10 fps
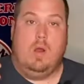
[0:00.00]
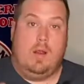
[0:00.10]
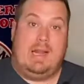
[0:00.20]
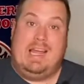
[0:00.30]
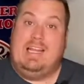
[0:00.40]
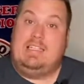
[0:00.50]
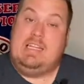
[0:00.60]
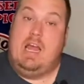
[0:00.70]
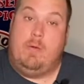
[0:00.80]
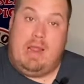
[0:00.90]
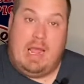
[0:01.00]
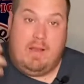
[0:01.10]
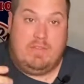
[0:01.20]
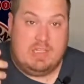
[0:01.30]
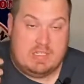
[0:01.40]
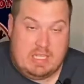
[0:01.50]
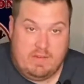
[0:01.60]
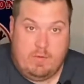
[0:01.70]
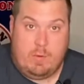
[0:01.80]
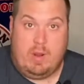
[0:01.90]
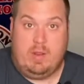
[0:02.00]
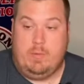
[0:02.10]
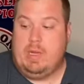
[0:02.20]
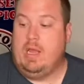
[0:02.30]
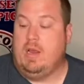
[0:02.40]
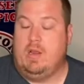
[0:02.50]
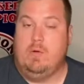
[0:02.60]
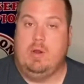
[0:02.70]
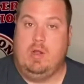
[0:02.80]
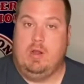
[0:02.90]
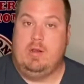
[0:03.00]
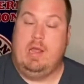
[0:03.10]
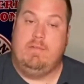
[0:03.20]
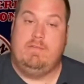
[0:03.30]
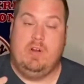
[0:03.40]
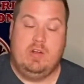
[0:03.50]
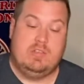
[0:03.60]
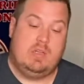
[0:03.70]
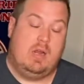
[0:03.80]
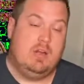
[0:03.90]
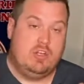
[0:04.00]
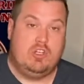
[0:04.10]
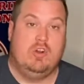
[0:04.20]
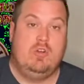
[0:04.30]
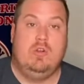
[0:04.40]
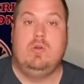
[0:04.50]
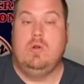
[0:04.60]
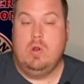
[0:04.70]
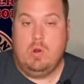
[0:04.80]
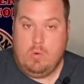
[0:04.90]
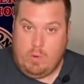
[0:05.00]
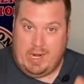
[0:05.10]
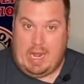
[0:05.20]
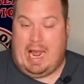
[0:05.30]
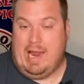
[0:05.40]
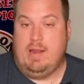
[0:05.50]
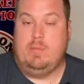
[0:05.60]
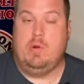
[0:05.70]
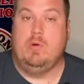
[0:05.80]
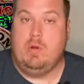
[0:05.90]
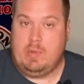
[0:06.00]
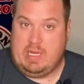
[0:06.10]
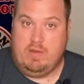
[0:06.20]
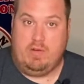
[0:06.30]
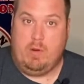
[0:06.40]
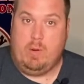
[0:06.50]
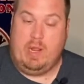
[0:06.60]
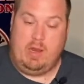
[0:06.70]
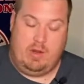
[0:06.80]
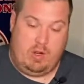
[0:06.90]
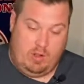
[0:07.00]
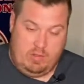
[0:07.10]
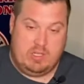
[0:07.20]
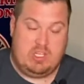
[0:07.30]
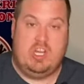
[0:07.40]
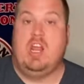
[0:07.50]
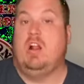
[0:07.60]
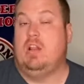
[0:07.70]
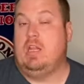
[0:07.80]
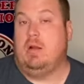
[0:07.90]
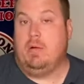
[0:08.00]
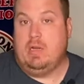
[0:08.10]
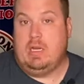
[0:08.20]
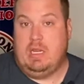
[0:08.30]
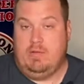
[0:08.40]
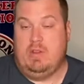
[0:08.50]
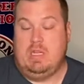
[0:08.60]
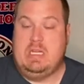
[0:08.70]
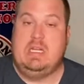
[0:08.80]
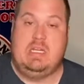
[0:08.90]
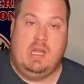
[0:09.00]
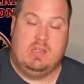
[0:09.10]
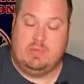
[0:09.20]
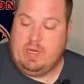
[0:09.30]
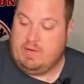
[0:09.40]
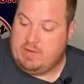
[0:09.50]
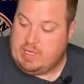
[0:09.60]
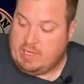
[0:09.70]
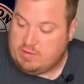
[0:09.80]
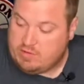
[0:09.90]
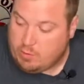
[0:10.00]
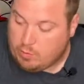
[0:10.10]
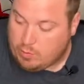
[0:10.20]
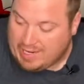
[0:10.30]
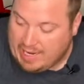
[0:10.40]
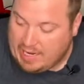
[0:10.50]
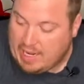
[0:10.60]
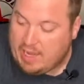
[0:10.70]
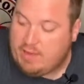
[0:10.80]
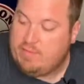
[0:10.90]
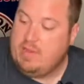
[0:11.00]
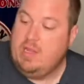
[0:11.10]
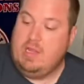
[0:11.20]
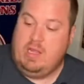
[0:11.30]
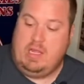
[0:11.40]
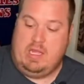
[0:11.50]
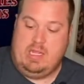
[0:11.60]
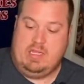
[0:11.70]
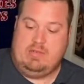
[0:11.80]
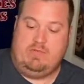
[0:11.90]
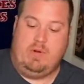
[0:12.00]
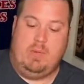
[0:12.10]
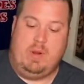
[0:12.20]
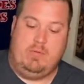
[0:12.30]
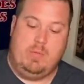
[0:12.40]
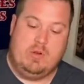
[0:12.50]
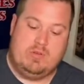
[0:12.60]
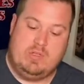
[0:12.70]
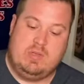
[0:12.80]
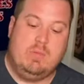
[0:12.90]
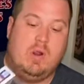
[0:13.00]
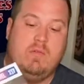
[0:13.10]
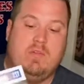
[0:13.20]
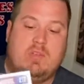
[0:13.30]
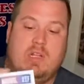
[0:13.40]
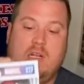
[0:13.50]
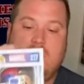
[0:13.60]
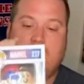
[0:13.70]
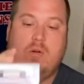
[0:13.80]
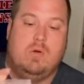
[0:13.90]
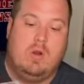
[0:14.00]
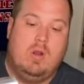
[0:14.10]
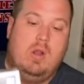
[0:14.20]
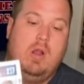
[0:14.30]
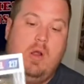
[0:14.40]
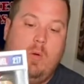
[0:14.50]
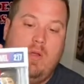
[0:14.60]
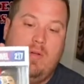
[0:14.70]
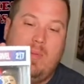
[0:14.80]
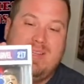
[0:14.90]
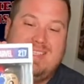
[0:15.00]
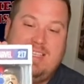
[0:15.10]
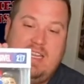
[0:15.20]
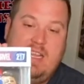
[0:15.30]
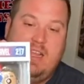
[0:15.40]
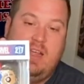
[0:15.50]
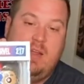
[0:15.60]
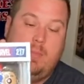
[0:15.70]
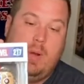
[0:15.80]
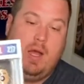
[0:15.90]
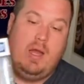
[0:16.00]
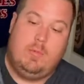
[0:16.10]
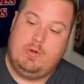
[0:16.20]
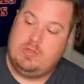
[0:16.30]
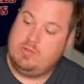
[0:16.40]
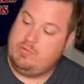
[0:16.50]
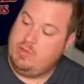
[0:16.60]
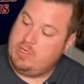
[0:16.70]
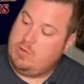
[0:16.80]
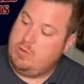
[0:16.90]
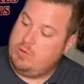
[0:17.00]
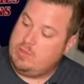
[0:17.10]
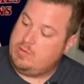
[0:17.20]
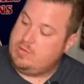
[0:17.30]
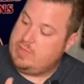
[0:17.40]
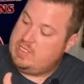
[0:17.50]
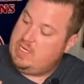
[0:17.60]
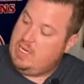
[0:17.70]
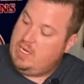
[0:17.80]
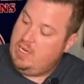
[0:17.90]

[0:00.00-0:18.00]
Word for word: right, guys, now we have this giveaway that we got going on. Now, first, I'm going to show you what I am going to be giving away on this channel, and then I'm going to give you the details about everything else. So what I have is from my most recent Marvel's Collector Corps, we have our Mystique pop, which is really cool because it was Mystique